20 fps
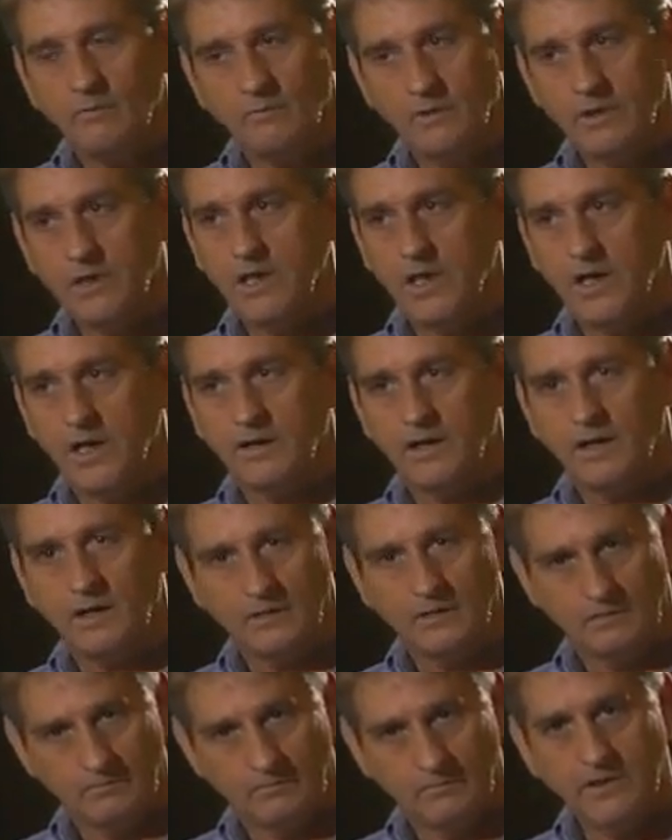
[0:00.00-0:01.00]
We
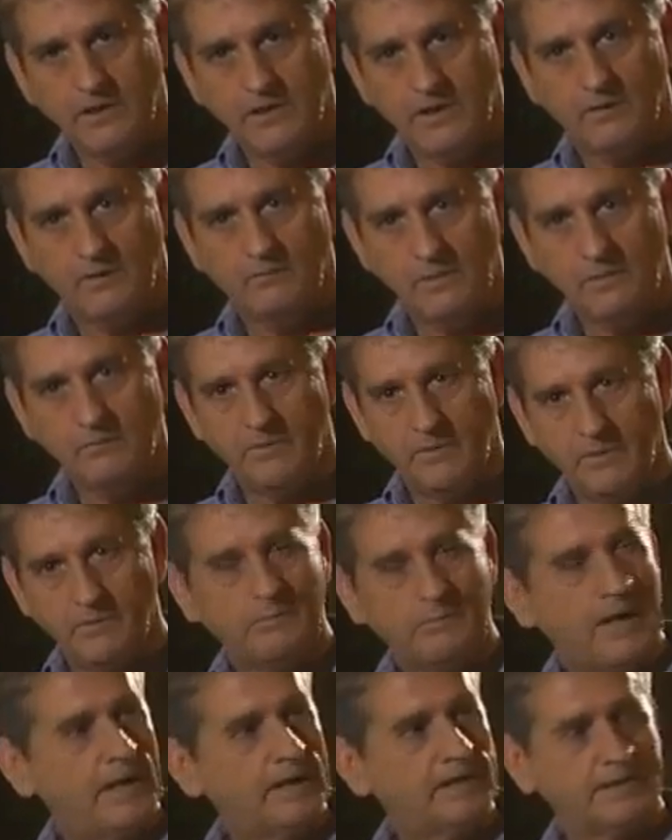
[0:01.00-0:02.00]
better
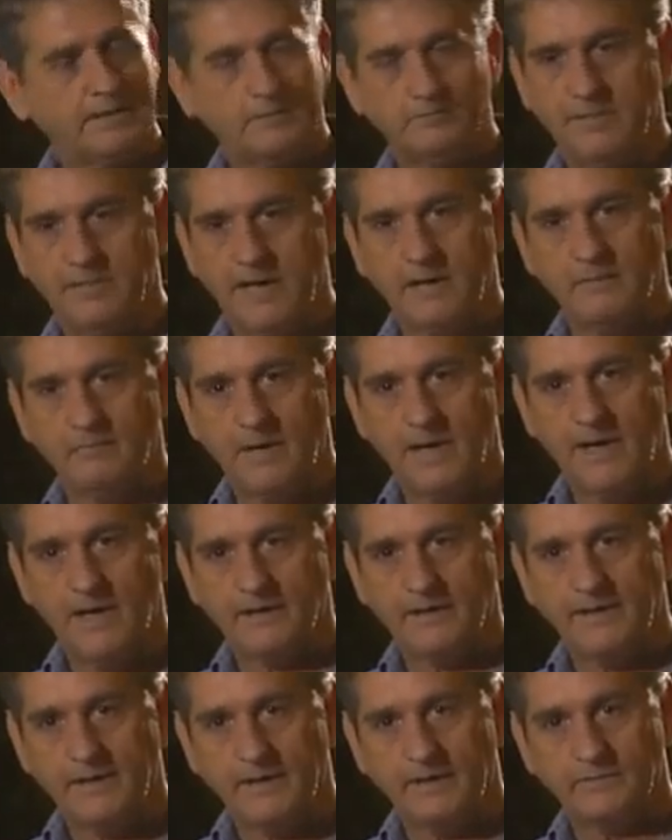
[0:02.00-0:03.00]
pass some damn
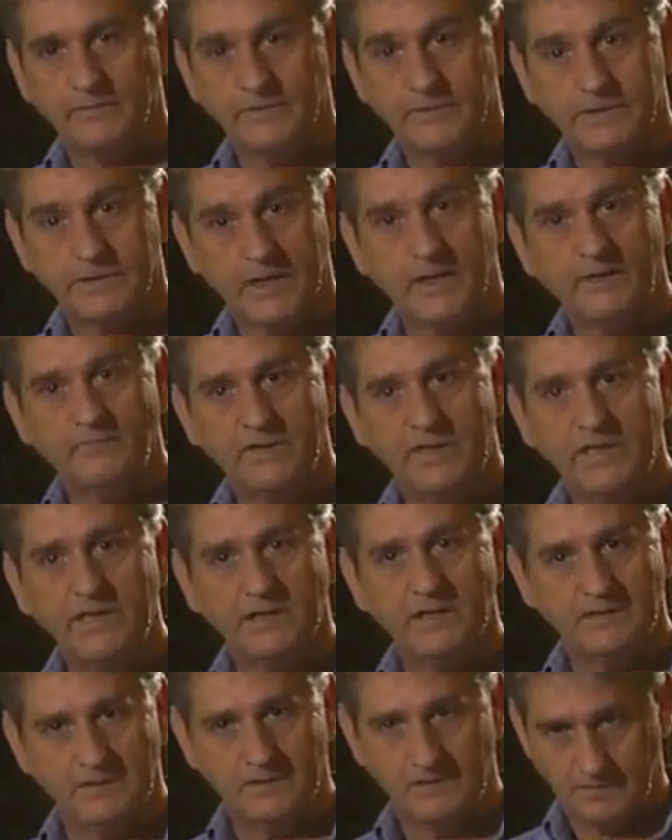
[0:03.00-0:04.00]
mine health and
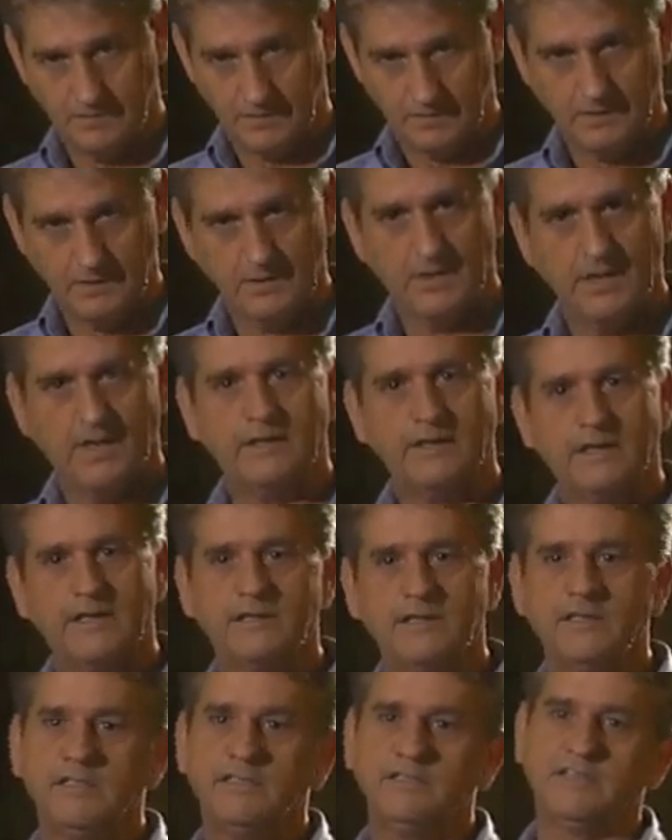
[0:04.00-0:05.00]
safety and
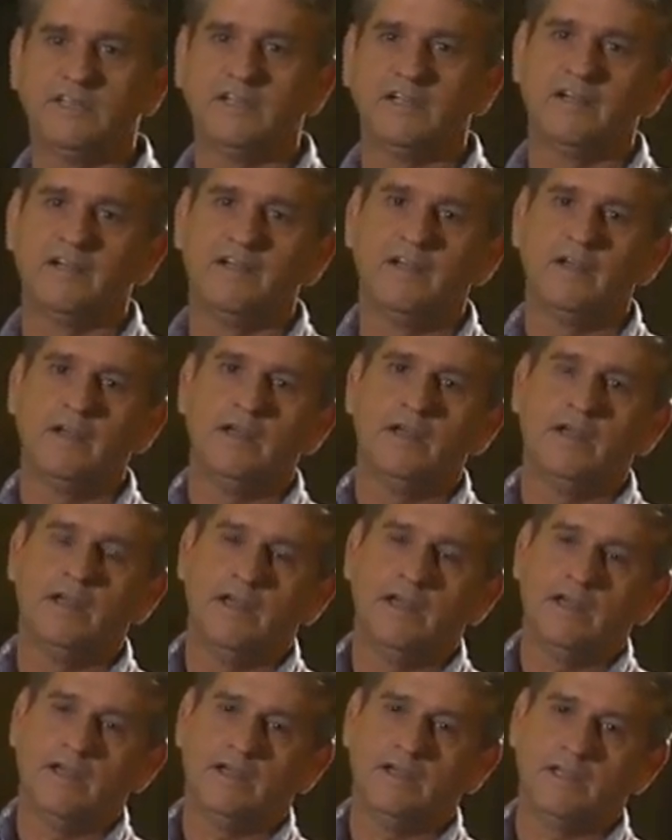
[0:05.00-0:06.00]
get
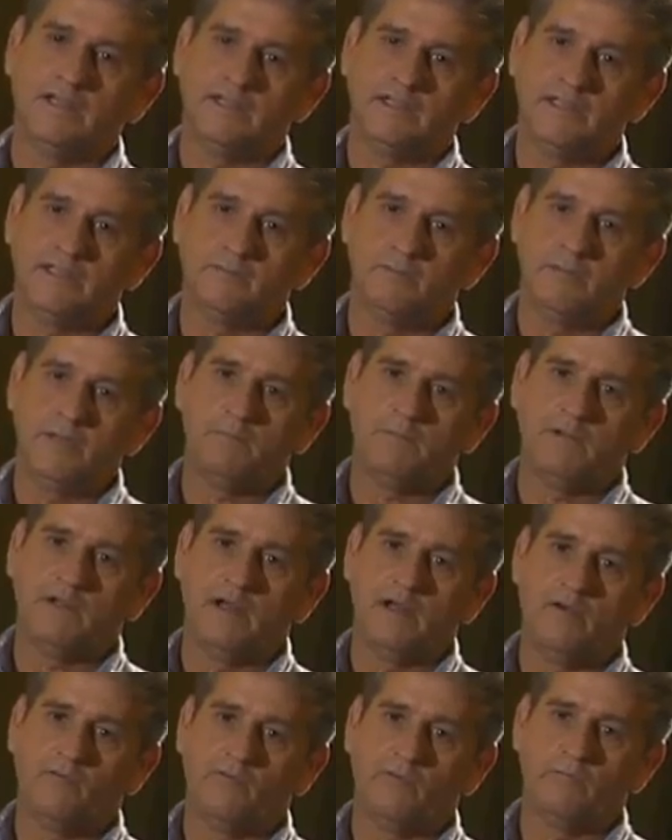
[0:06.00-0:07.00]
these
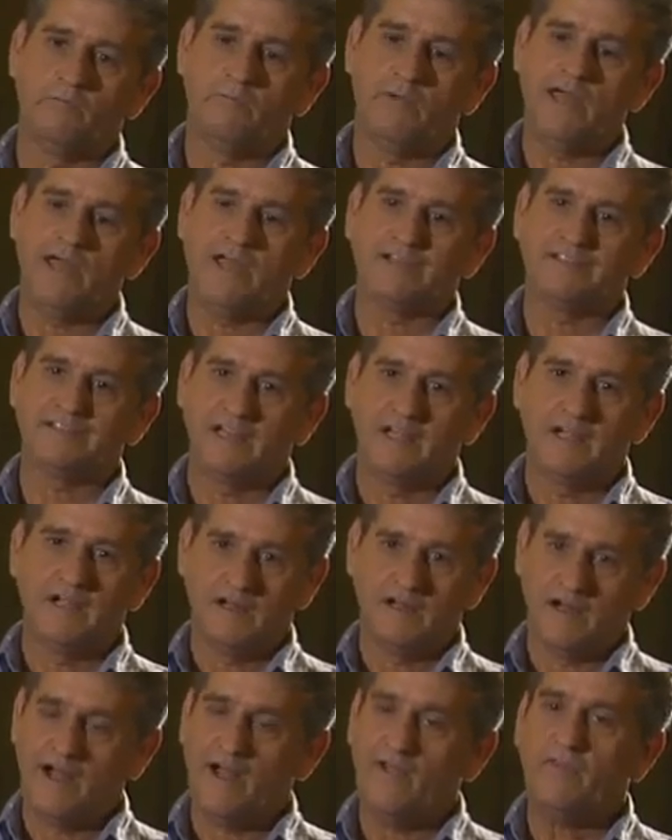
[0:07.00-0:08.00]
people off their backs.
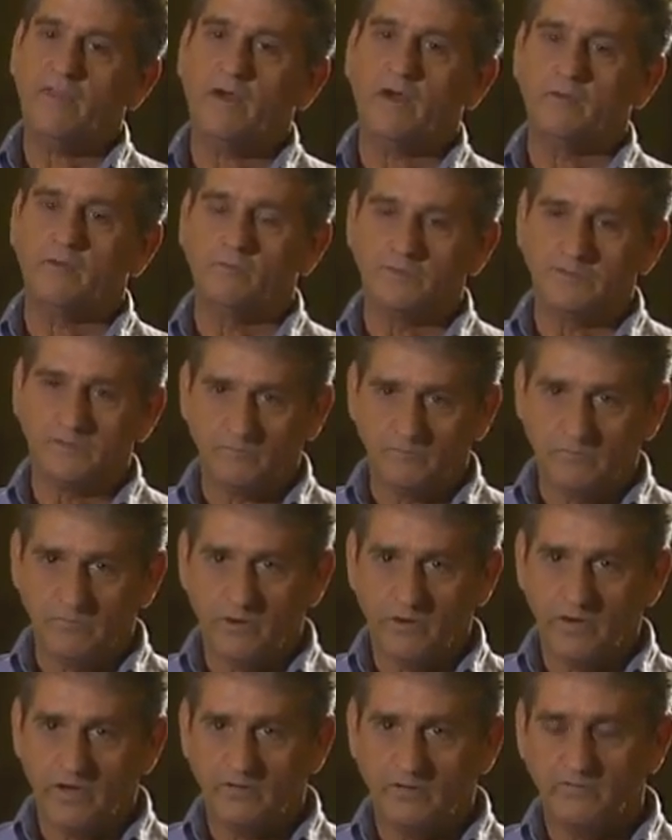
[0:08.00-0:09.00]
I thought it was a
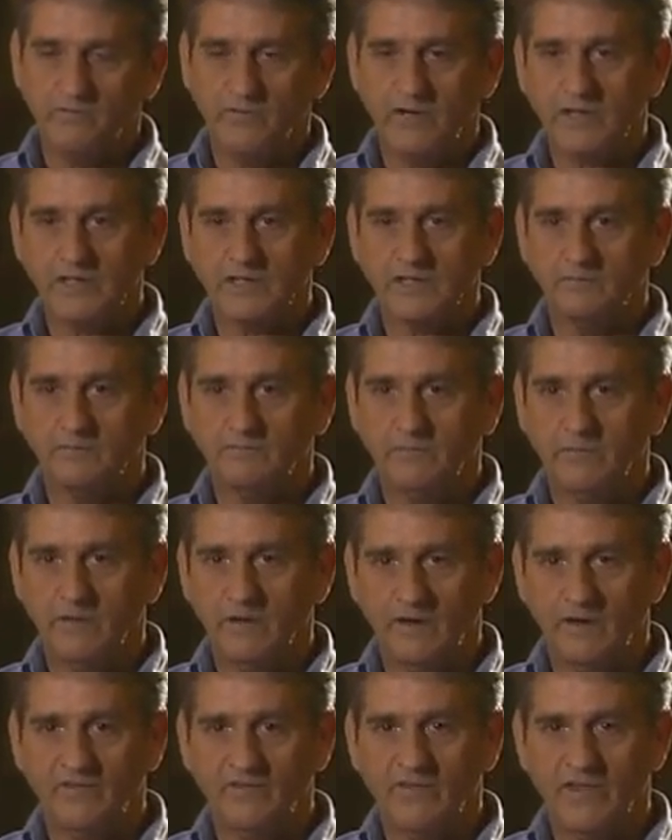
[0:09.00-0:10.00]
very effective
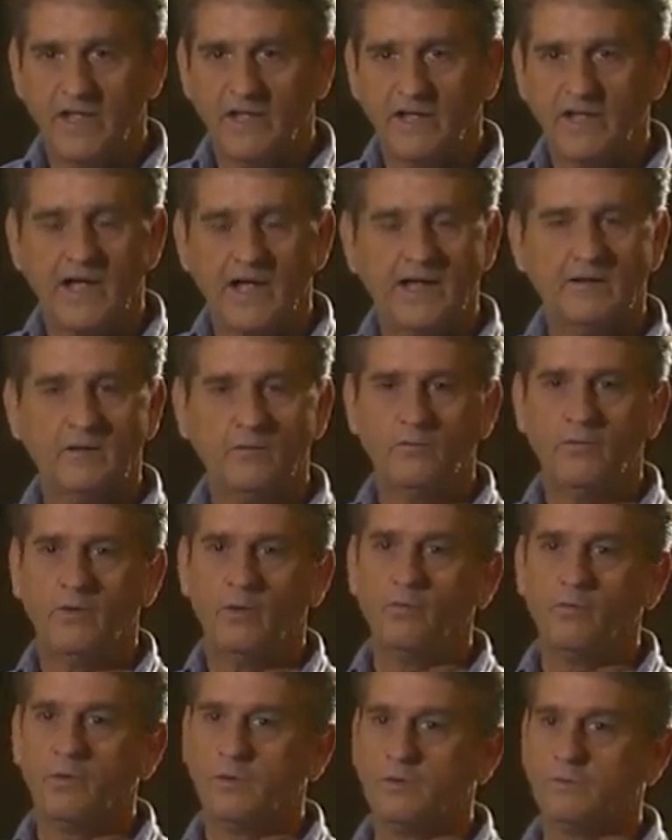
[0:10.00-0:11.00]
thing. I don't
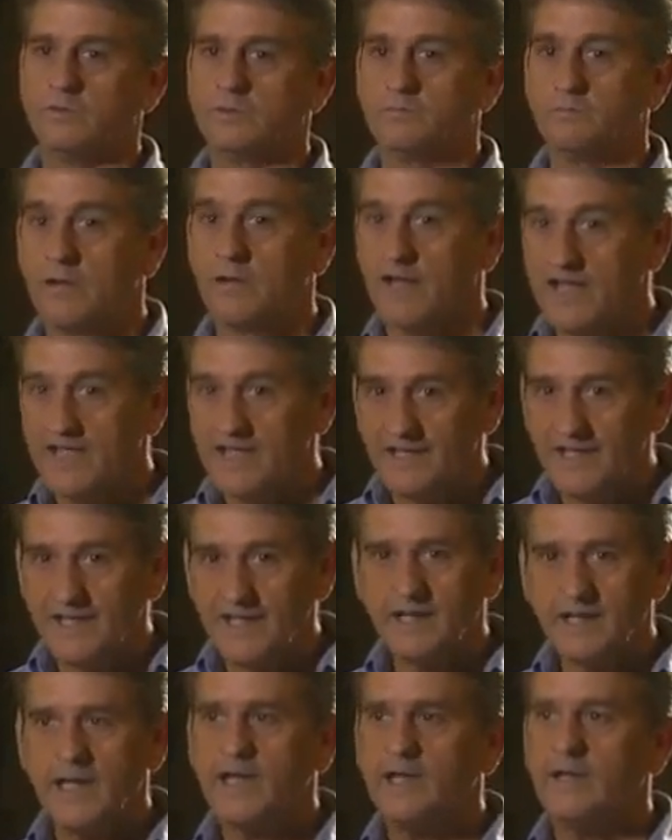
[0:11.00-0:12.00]
know where it was planned
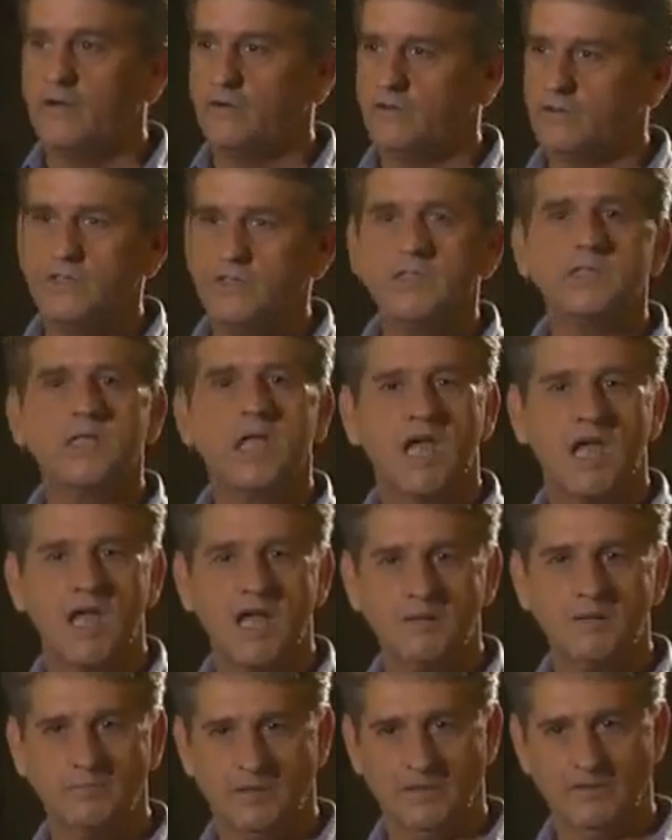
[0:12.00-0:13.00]
like that or it just
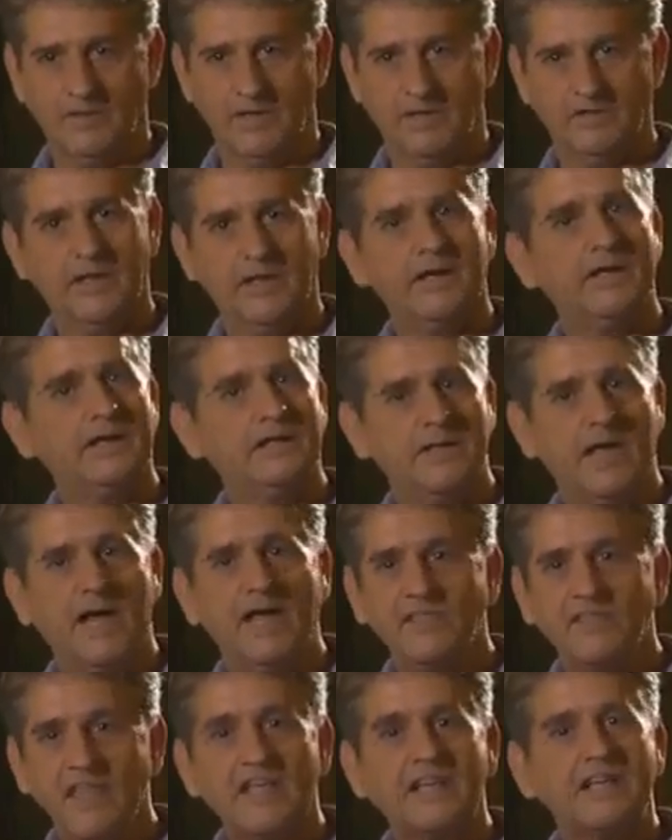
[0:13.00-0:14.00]
happened.
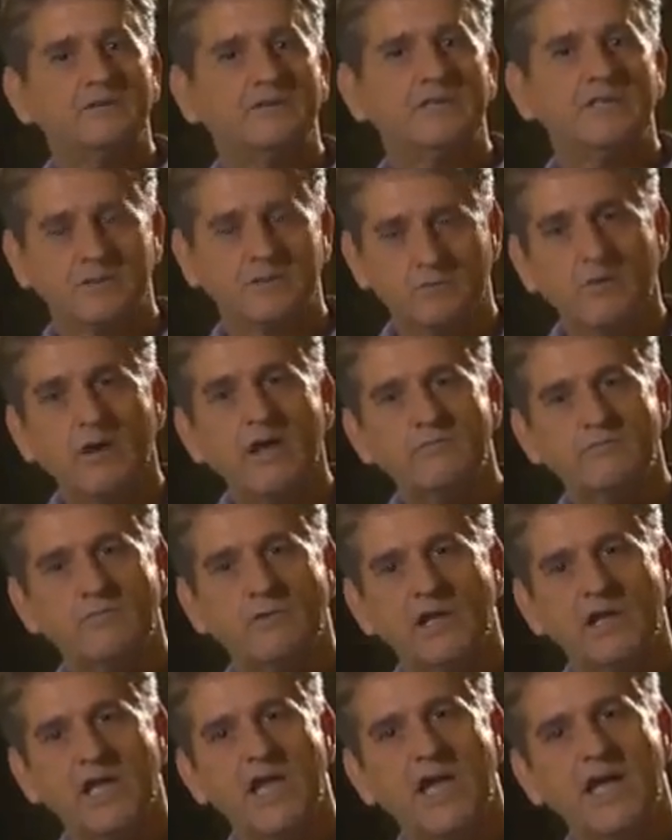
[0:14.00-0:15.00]
I think it just
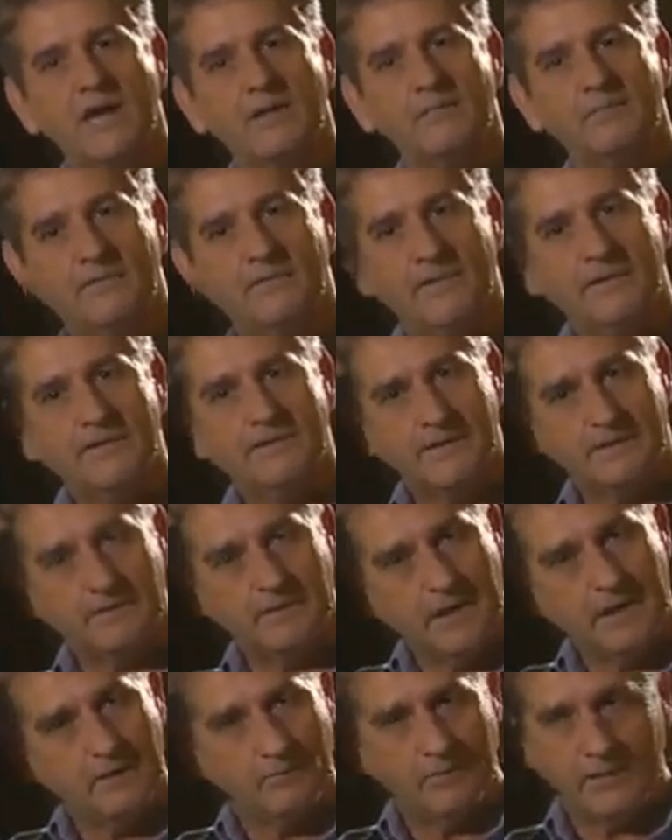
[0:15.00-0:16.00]
gradually happened. It said,
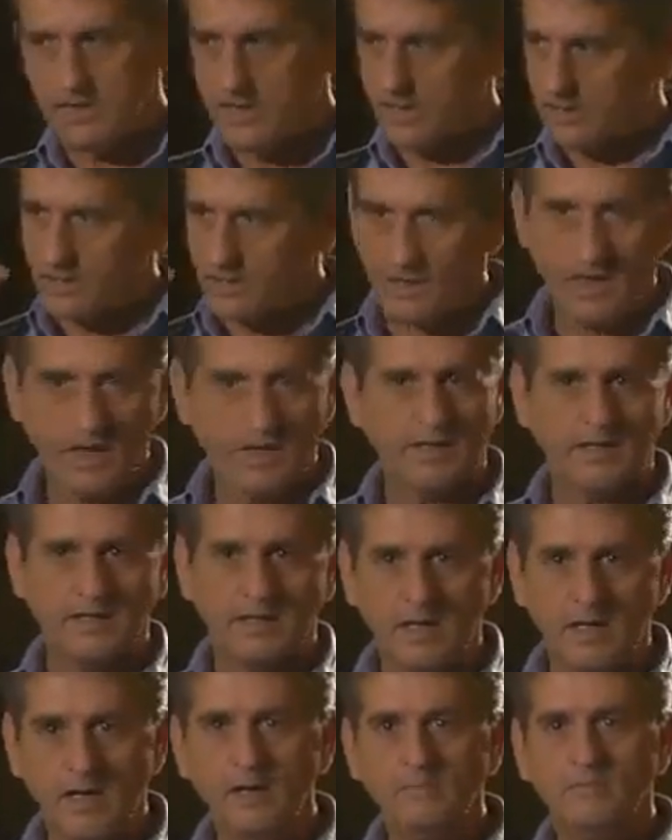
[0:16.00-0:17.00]
hey, we got a lot
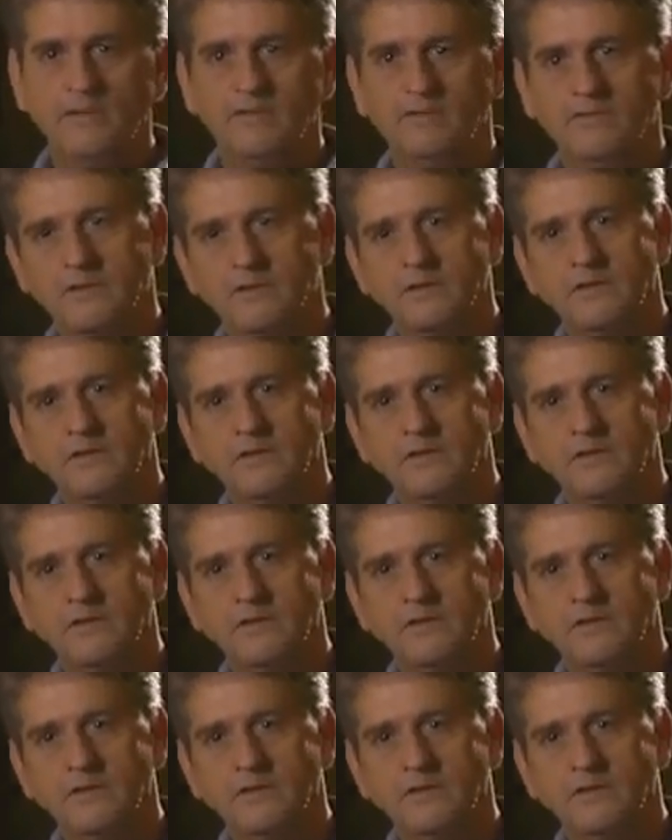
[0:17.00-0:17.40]
in common.